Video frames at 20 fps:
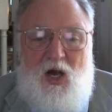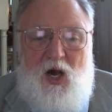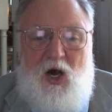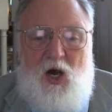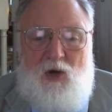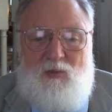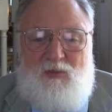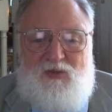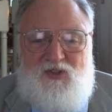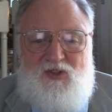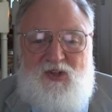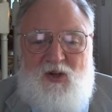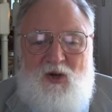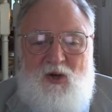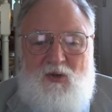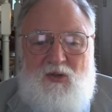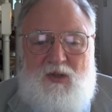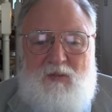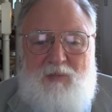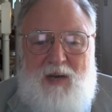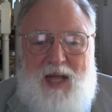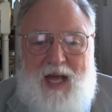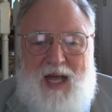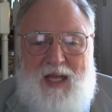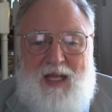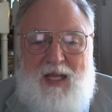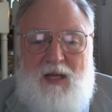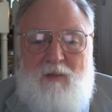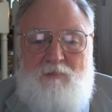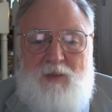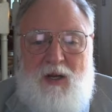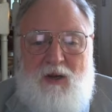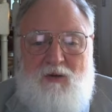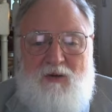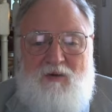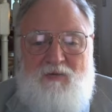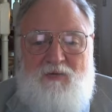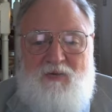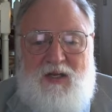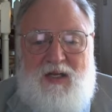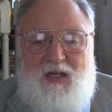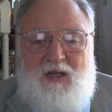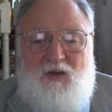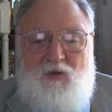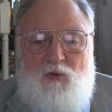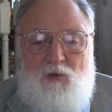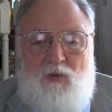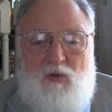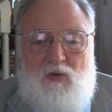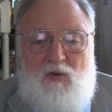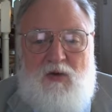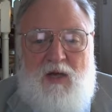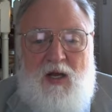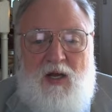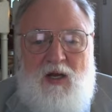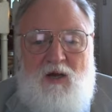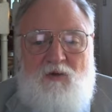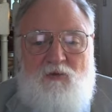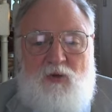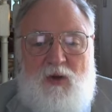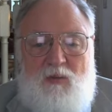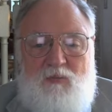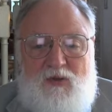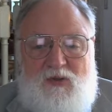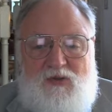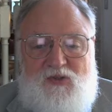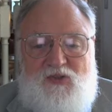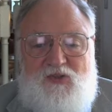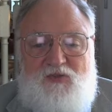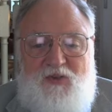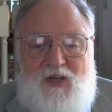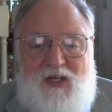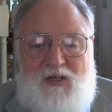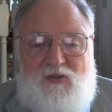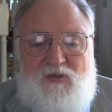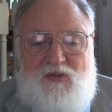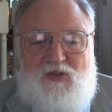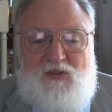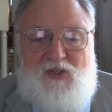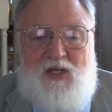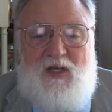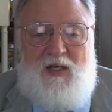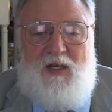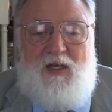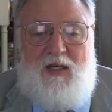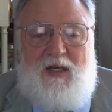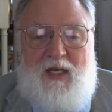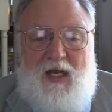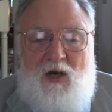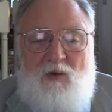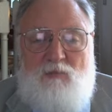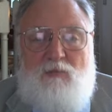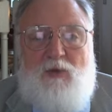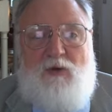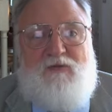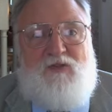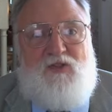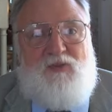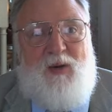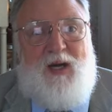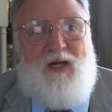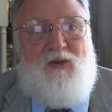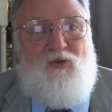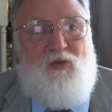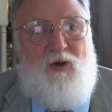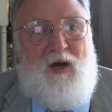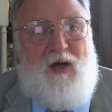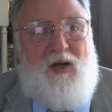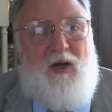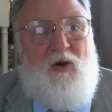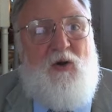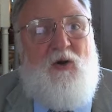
Almost all the black paraffinic crude from those fields now moves by truck